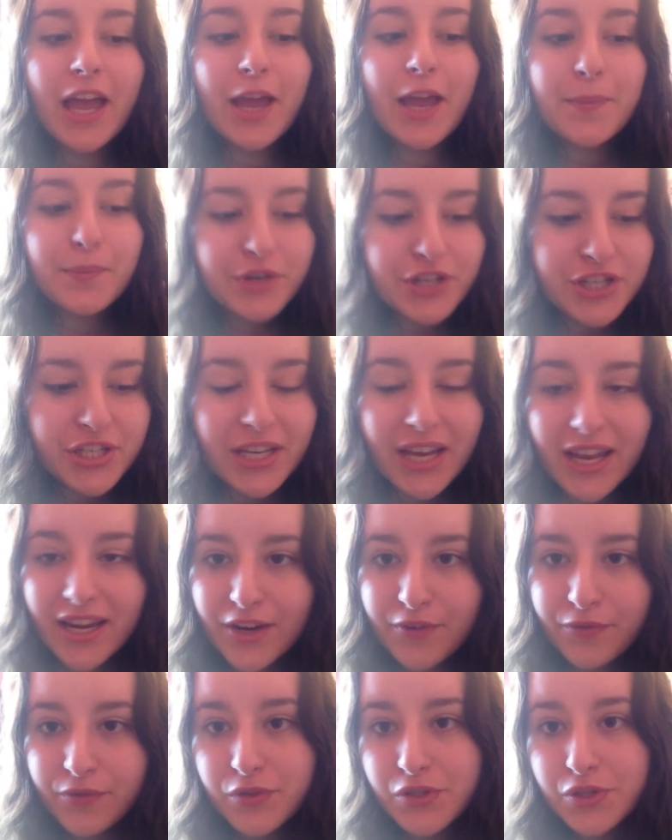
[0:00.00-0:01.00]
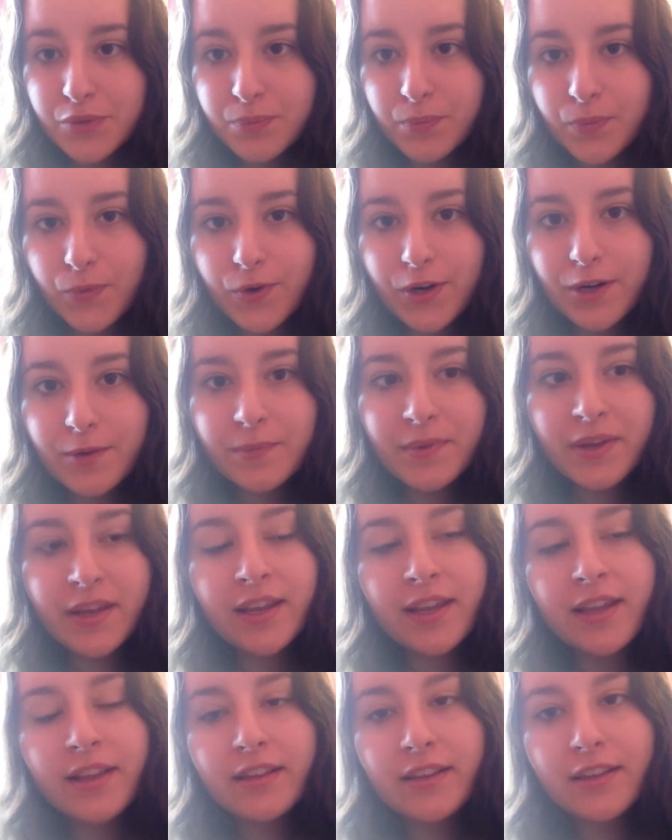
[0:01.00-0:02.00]
appreciate if you support
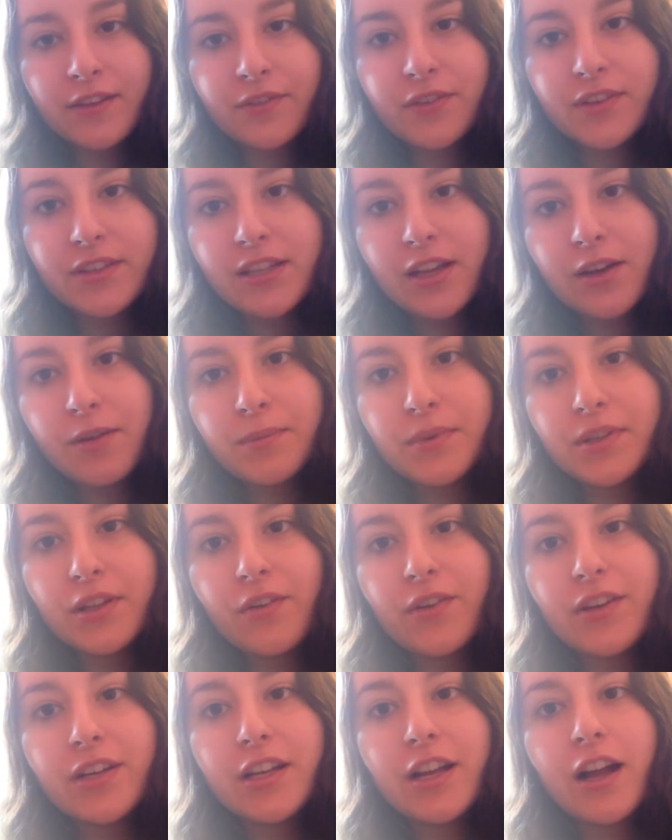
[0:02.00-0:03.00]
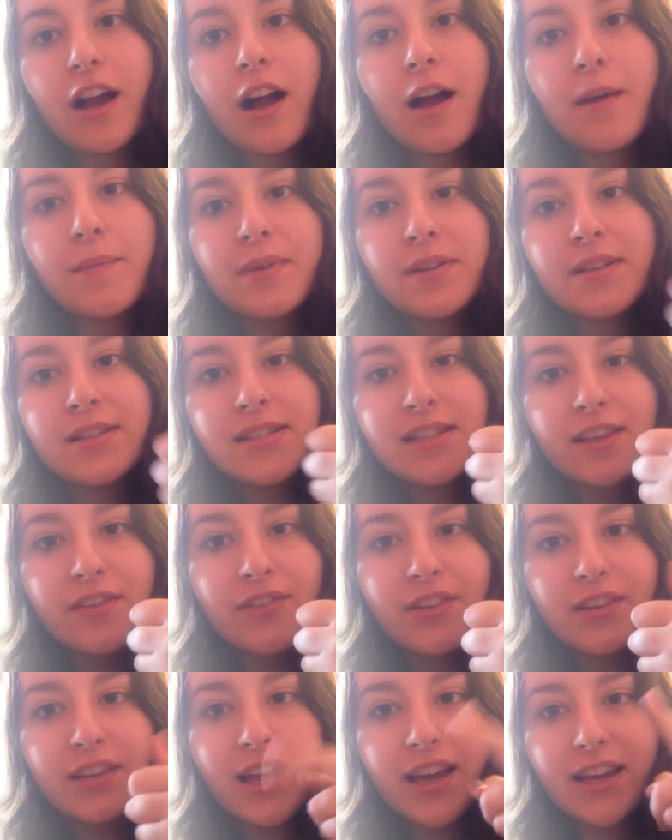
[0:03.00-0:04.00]
me. Leave it down below in the comments,
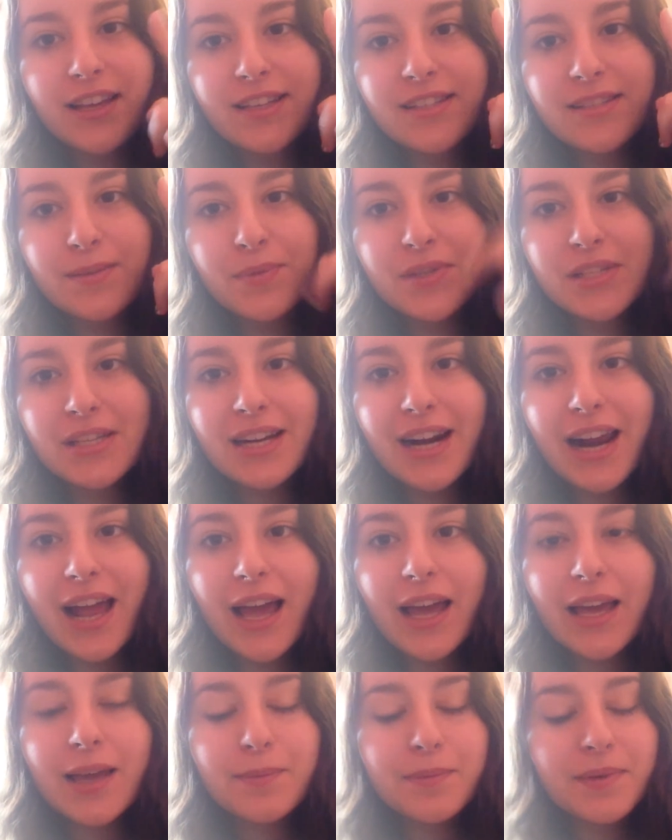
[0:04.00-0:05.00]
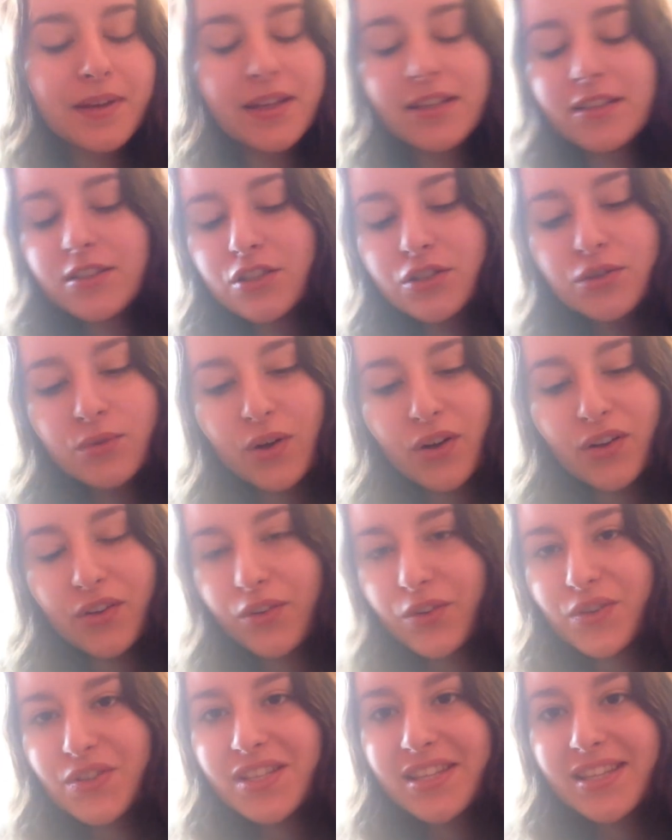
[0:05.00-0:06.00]
give a like, subscribe, and do
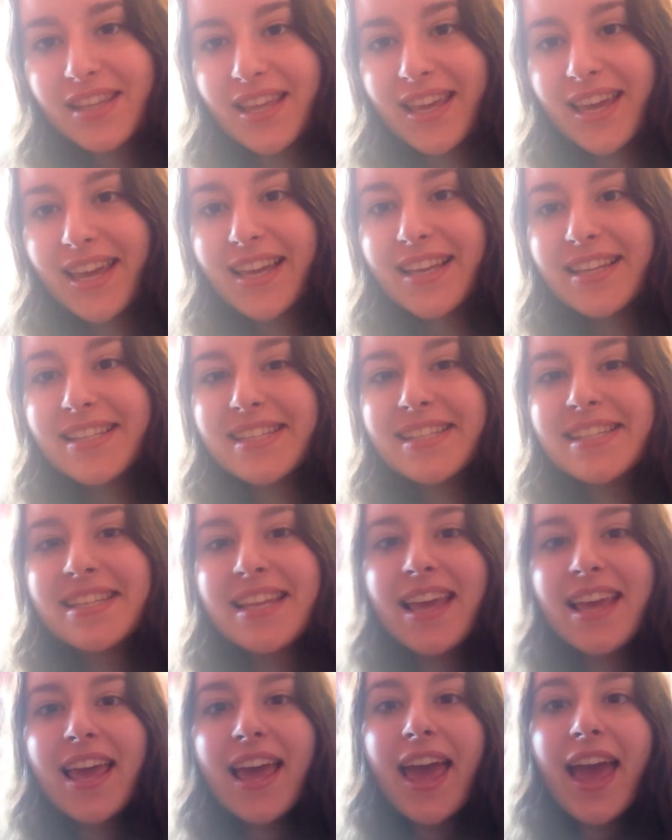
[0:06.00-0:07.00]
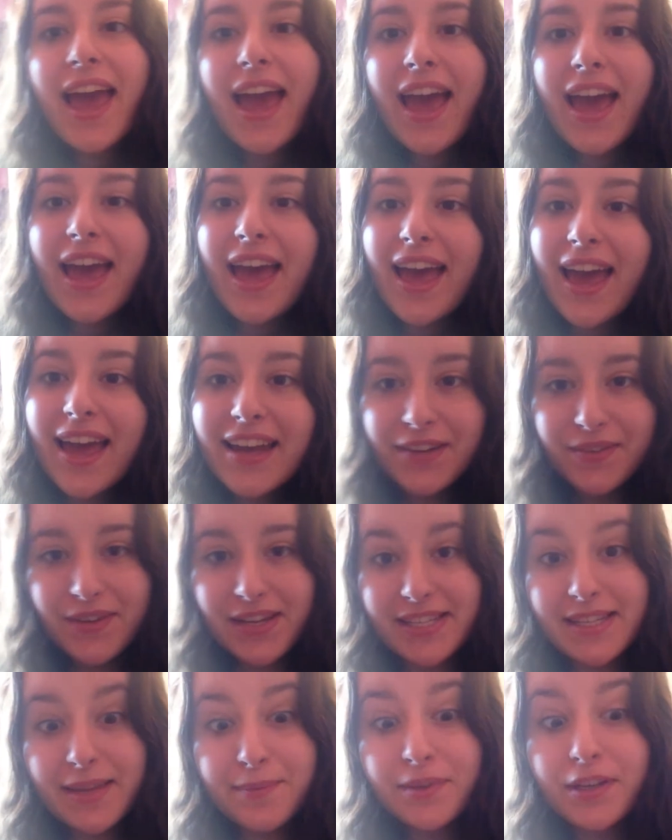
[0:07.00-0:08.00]
all those things.
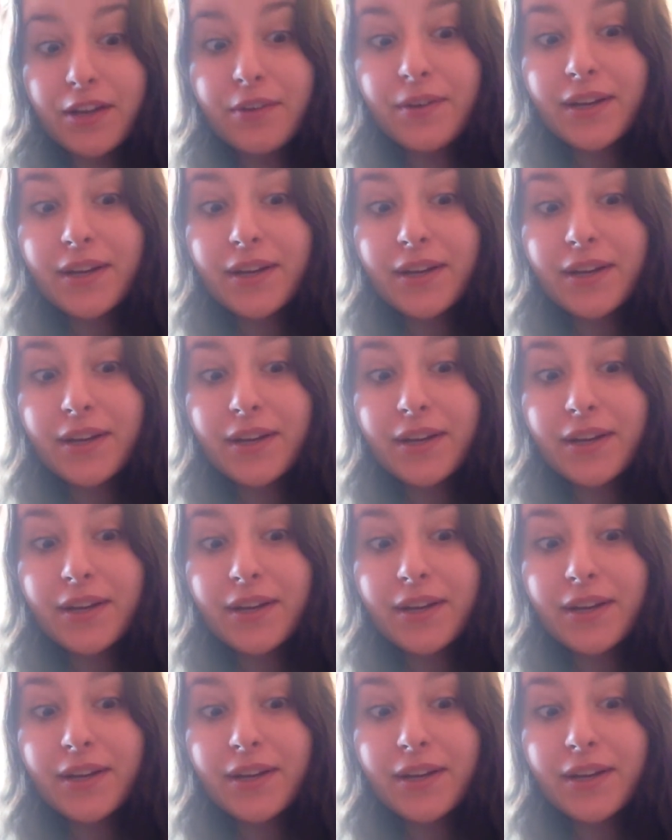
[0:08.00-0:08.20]
Anyways, I'm